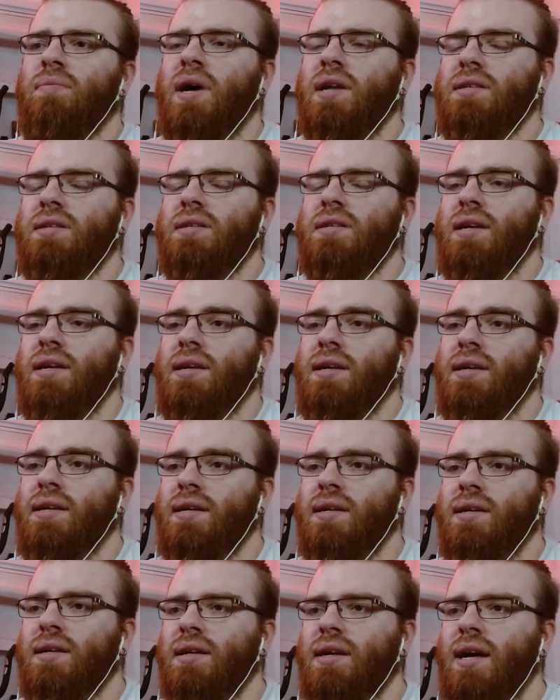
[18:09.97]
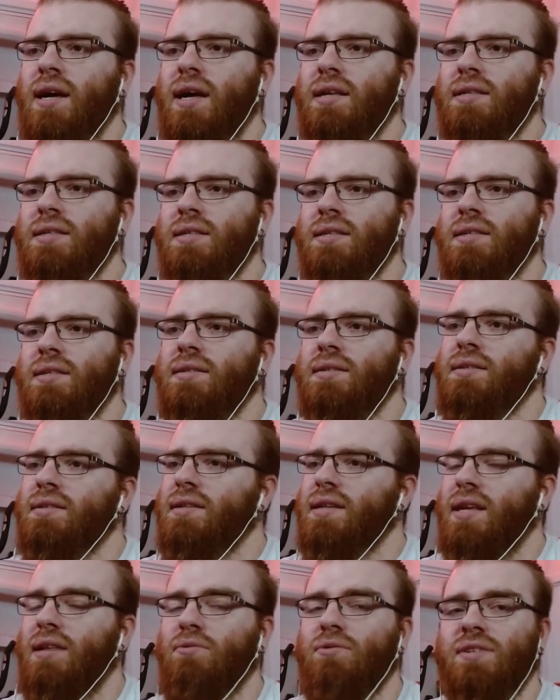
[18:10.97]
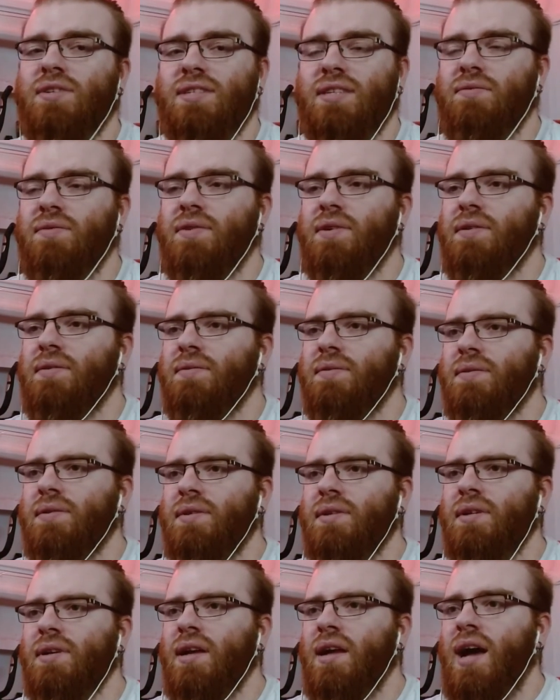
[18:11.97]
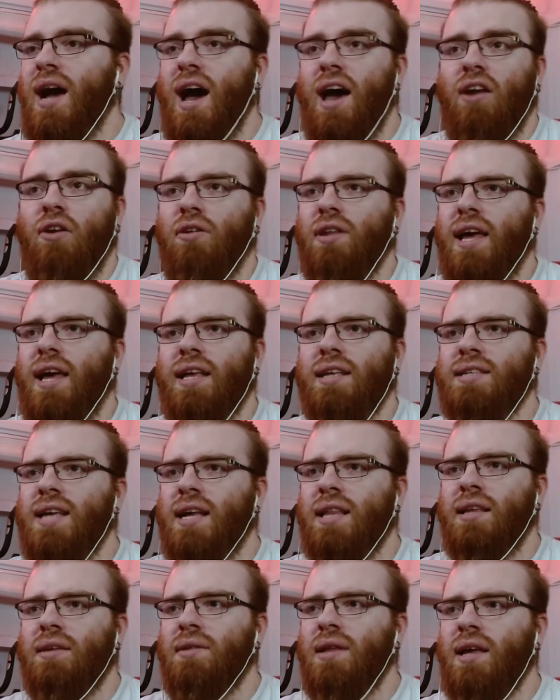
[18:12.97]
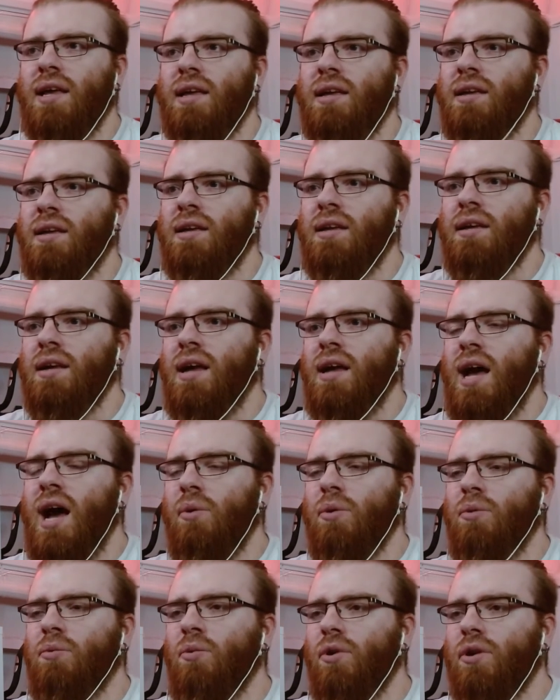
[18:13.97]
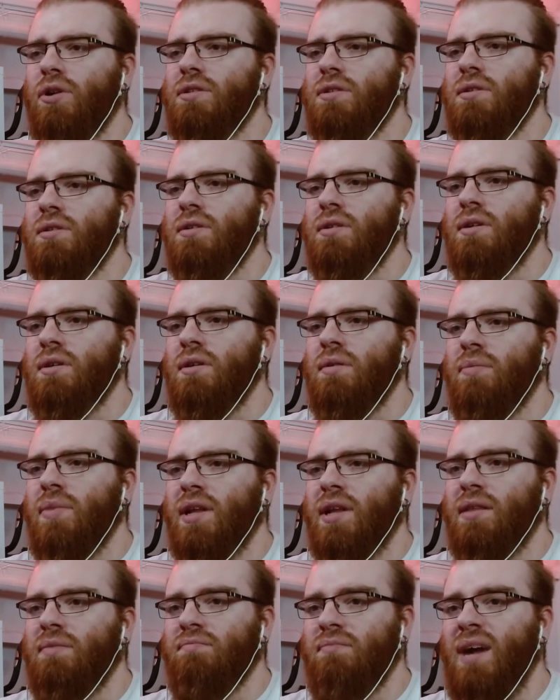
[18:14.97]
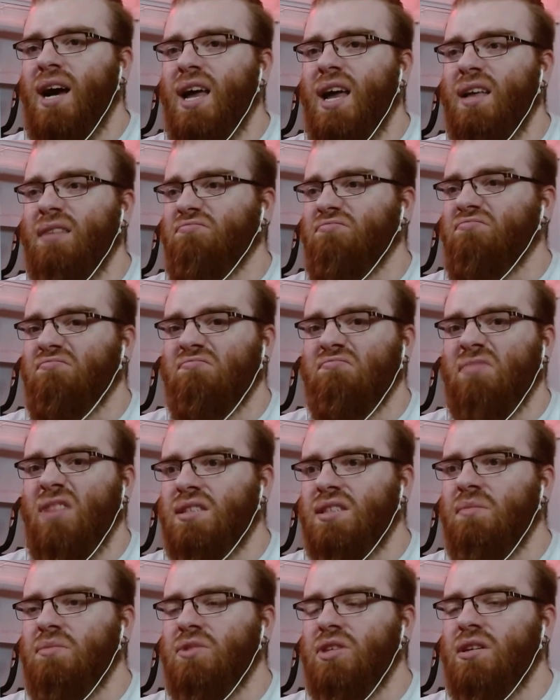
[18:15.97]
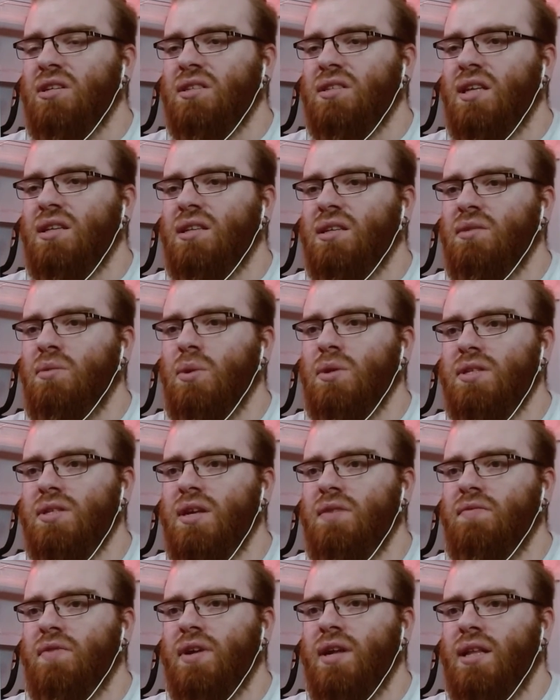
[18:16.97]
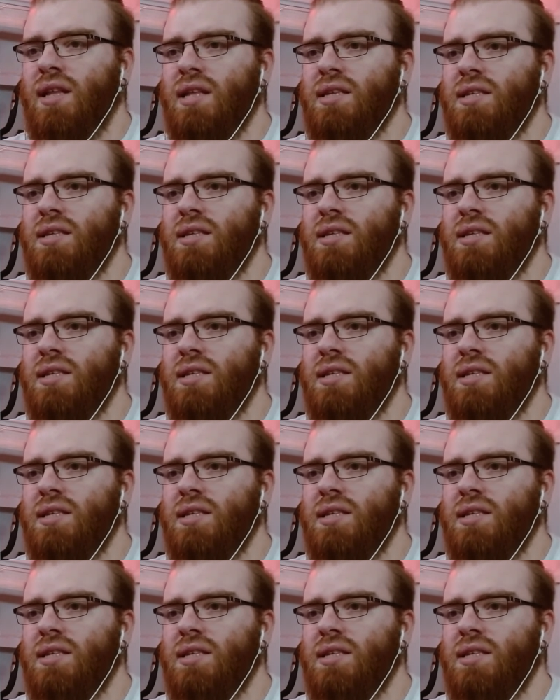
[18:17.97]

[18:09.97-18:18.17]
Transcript: But, guys, you will suffer. I don't know, like, exactly, like, how it works, but my assumption is that you will suffer.